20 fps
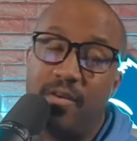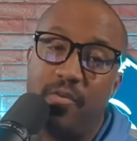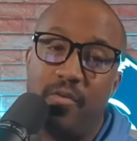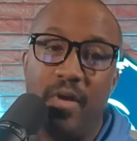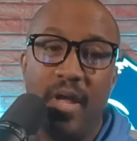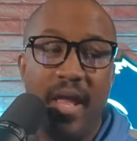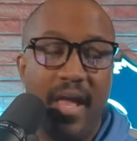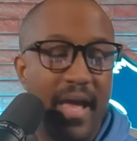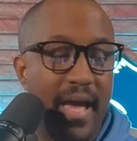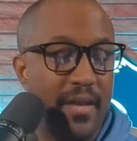
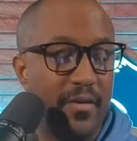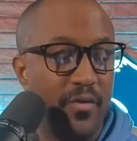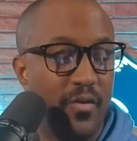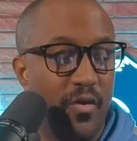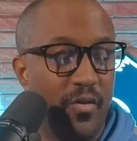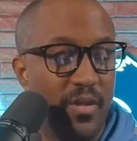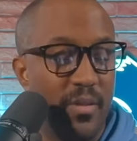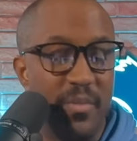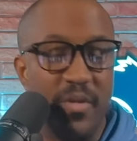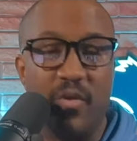So I
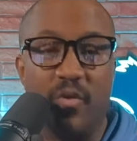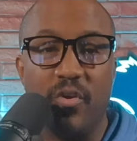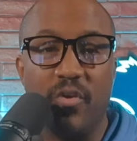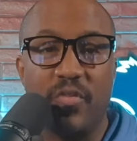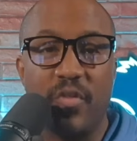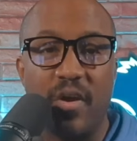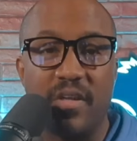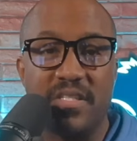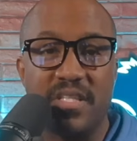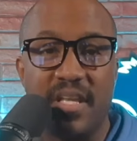don't know. Let me know
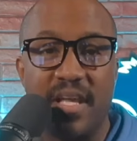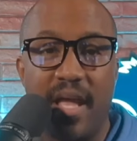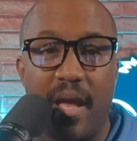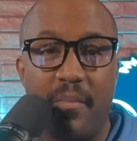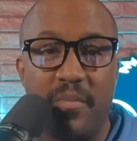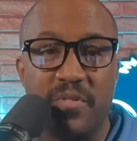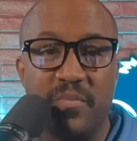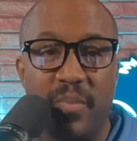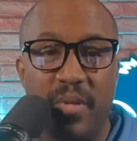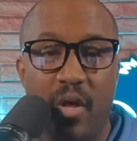your thoughts in the
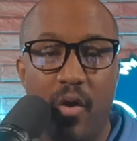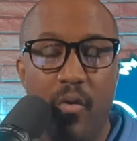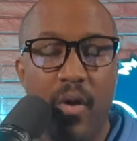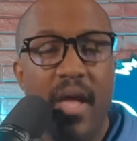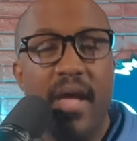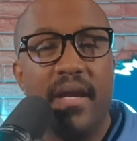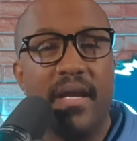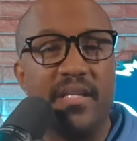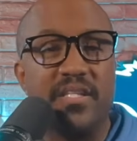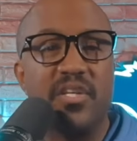comments below.